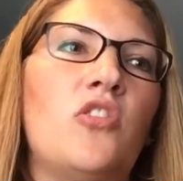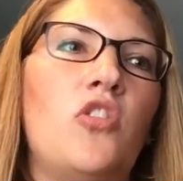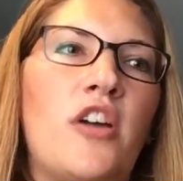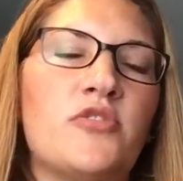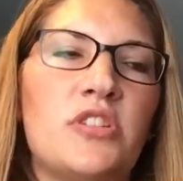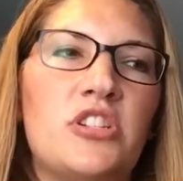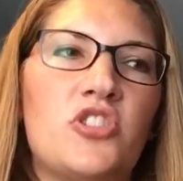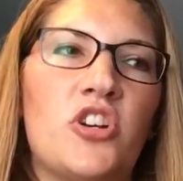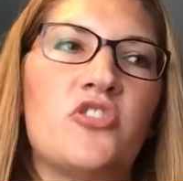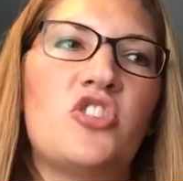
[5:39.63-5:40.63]
laundry
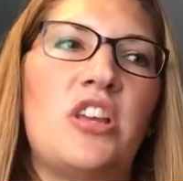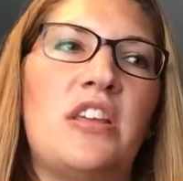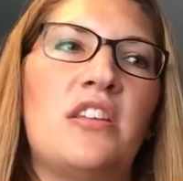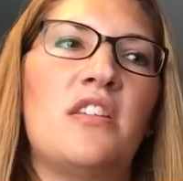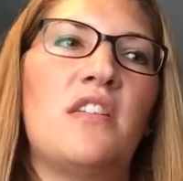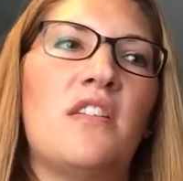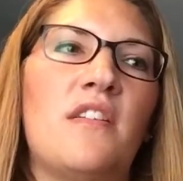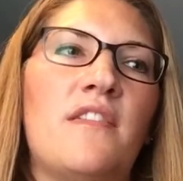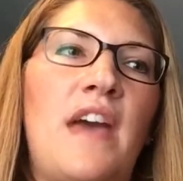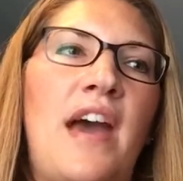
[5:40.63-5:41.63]
detergent
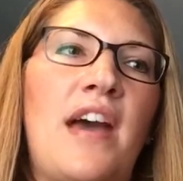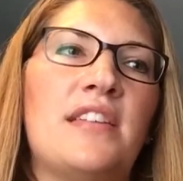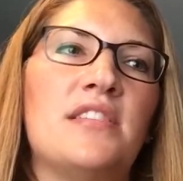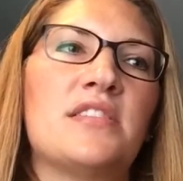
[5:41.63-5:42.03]
that